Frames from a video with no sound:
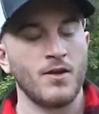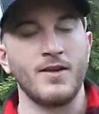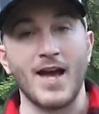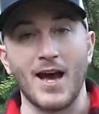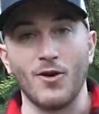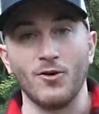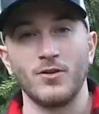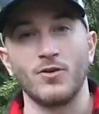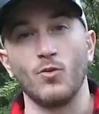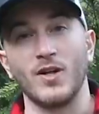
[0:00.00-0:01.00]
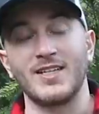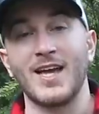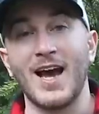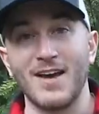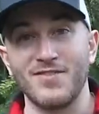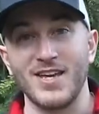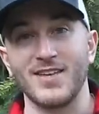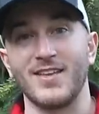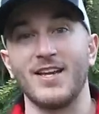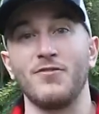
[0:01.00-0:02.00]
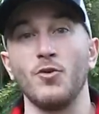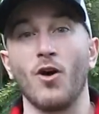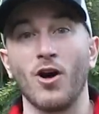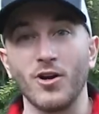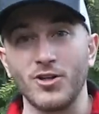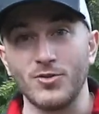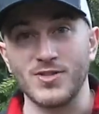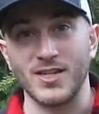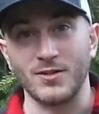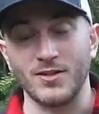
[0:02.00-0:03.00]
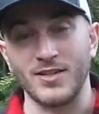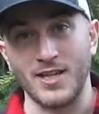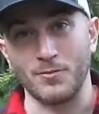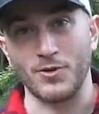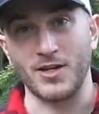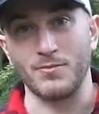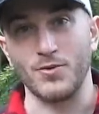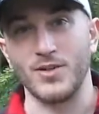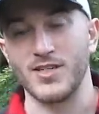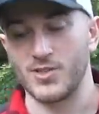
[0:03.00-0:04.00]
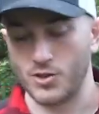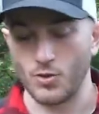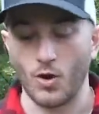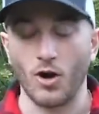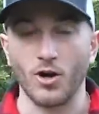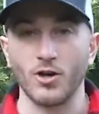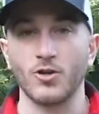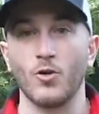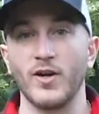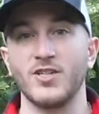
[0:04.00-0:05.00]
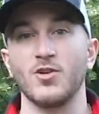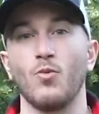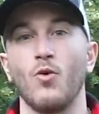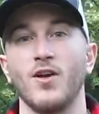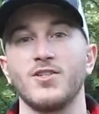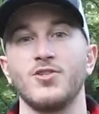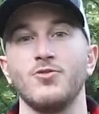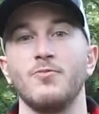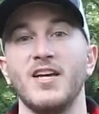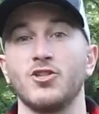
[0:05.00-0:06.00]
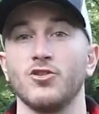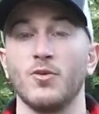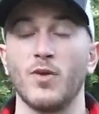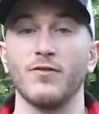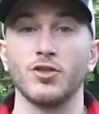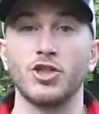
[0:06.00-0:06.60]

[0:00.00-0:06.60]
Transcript: Now, the one caveat that if you are using neoprene booties, you are going to want to make sure that whatever